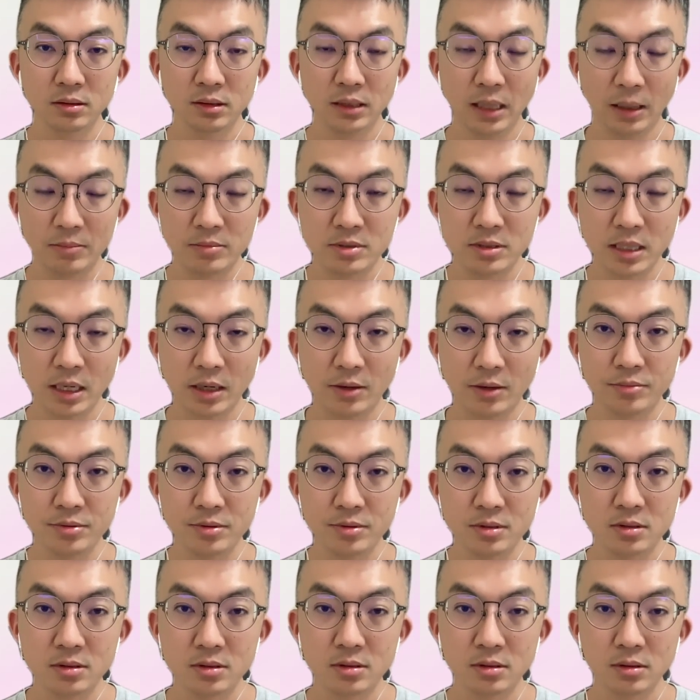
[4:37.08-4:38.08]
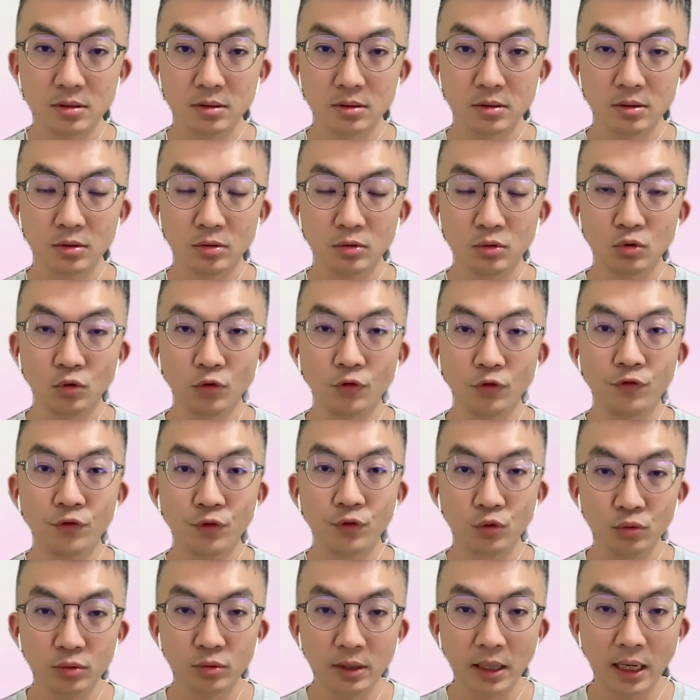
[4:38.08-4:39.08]
themselves, to
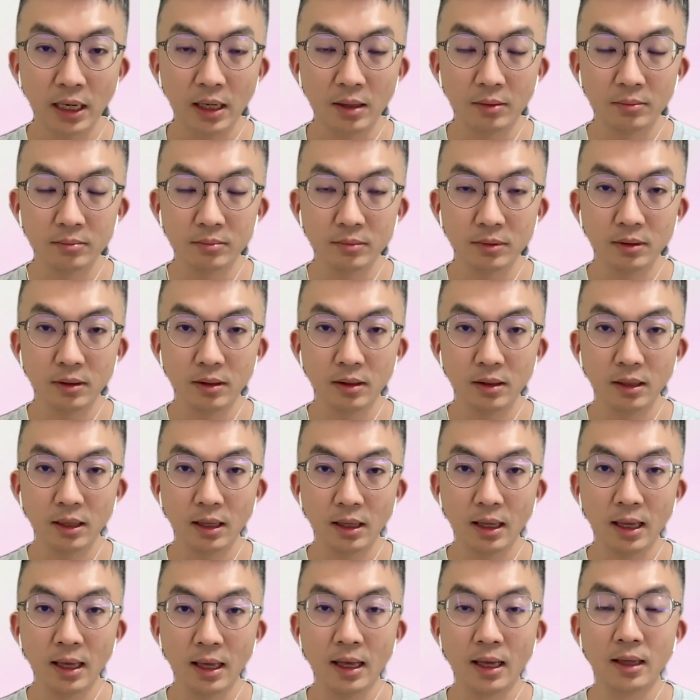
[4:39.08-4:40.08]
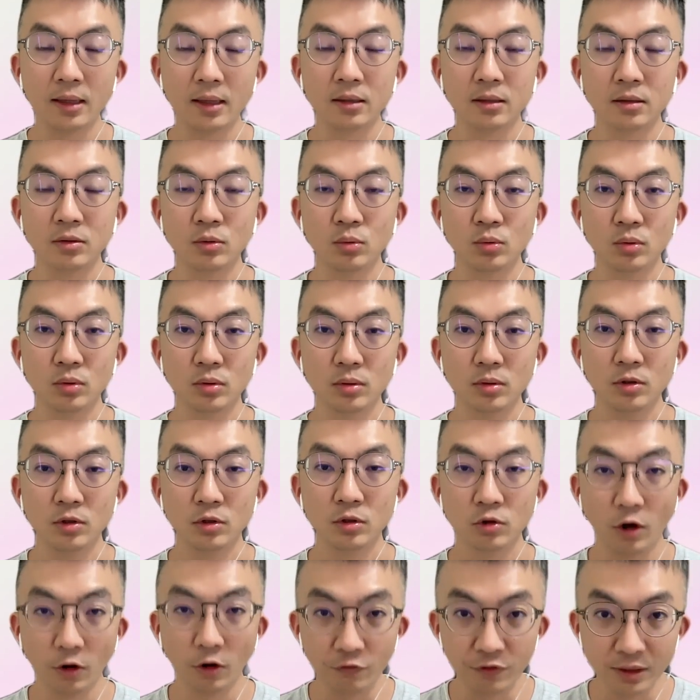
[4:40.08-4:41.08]
feel calm and
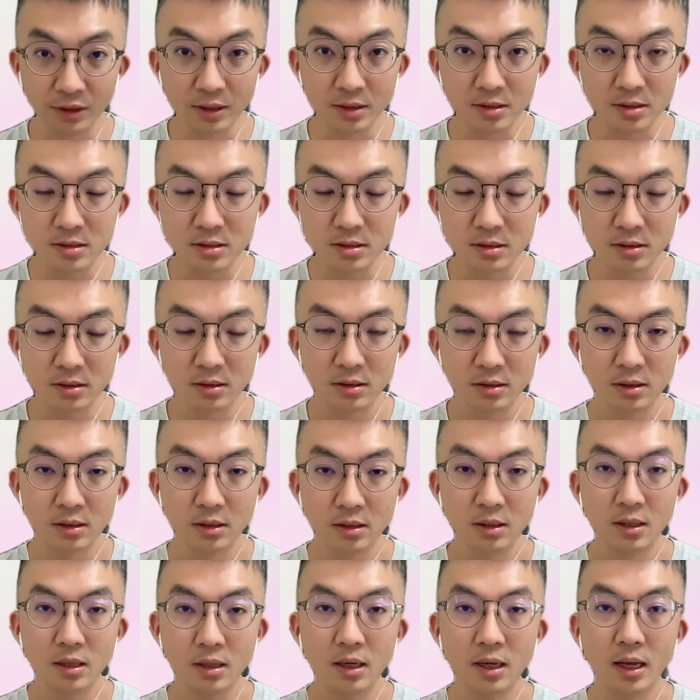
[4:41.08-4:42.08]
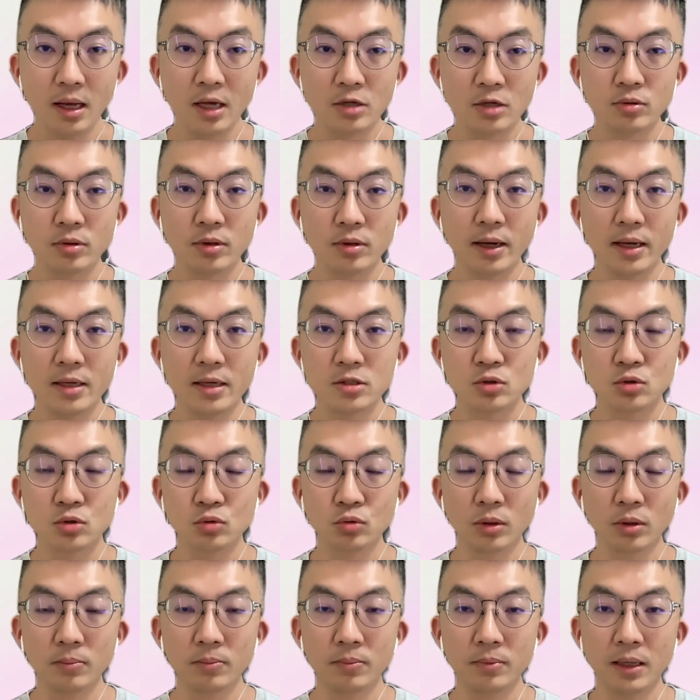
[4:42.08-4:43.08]
confident, as well as
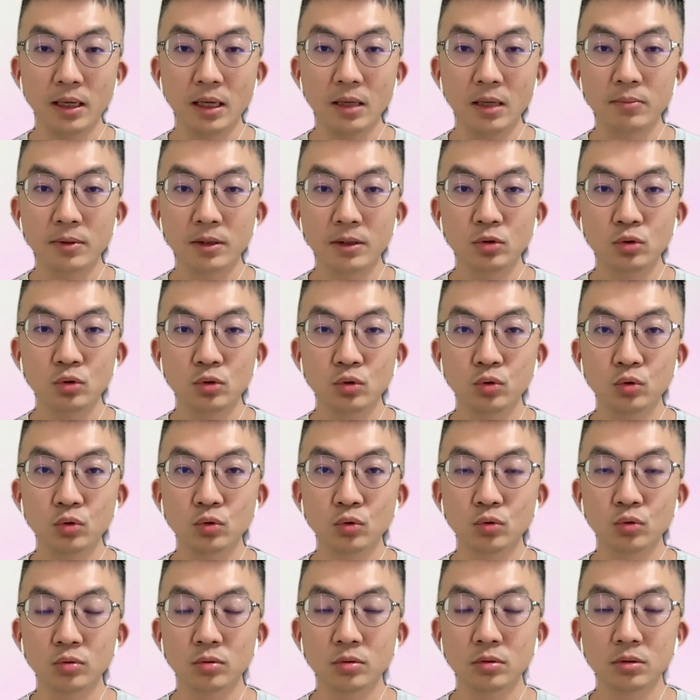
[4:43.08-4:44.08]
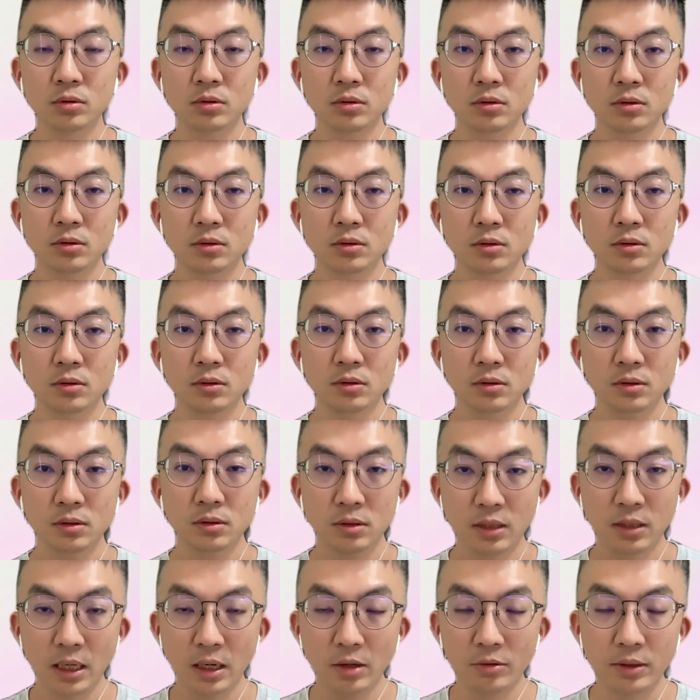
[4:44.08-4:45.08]
to be able to
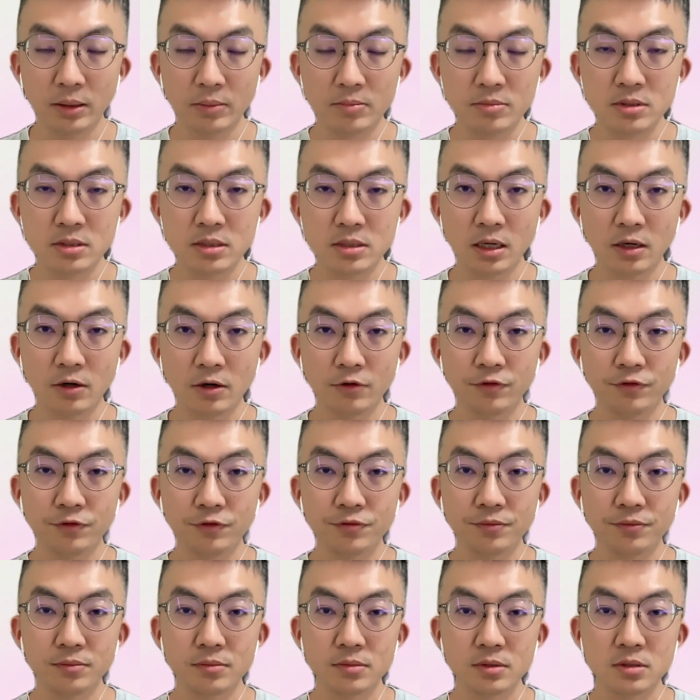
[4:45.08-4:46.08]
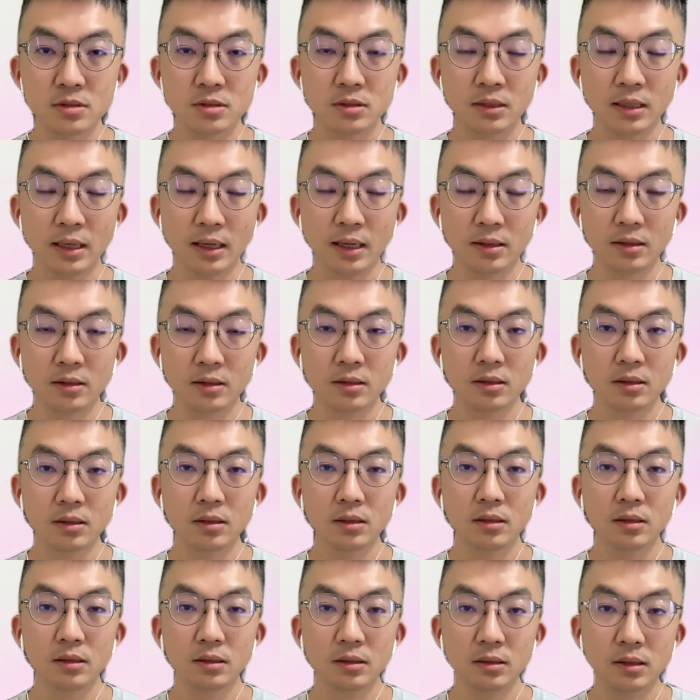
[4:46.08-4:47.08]
tell themselves that
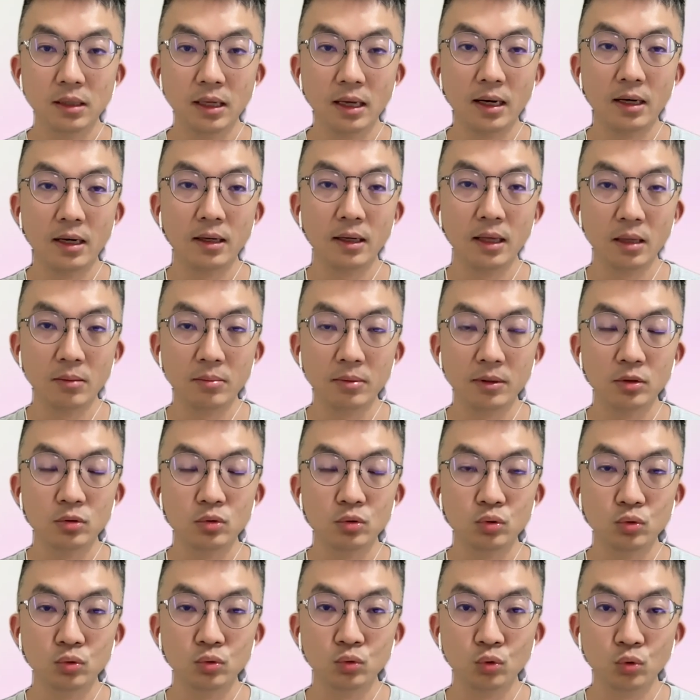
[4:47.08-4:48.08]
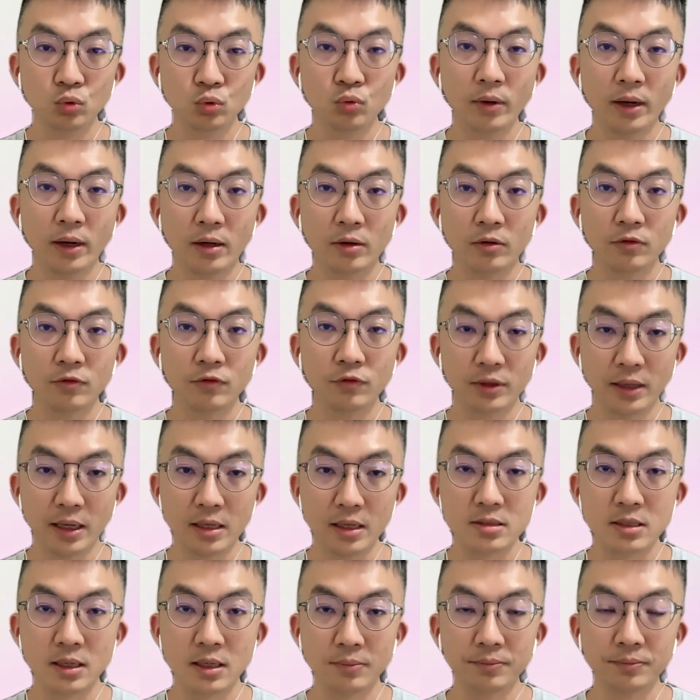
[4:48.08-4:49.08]
they are able to do well for the
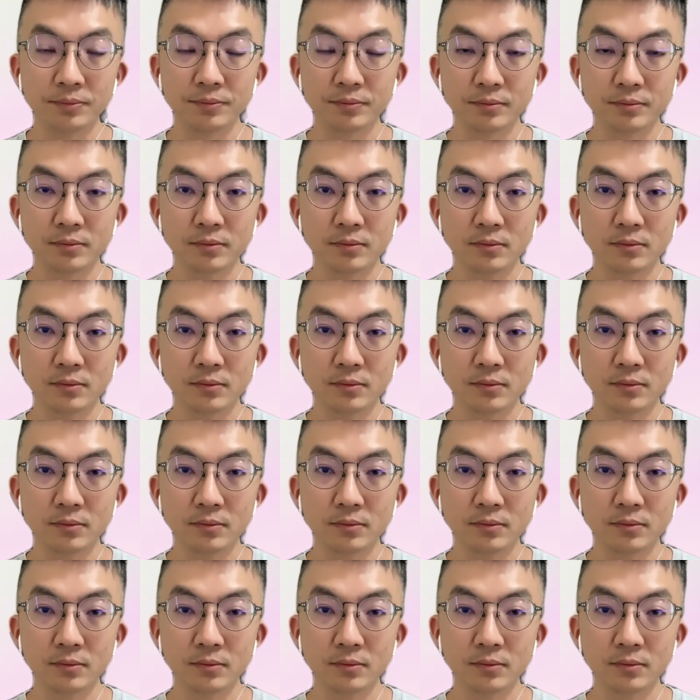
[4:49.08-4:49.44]
exam.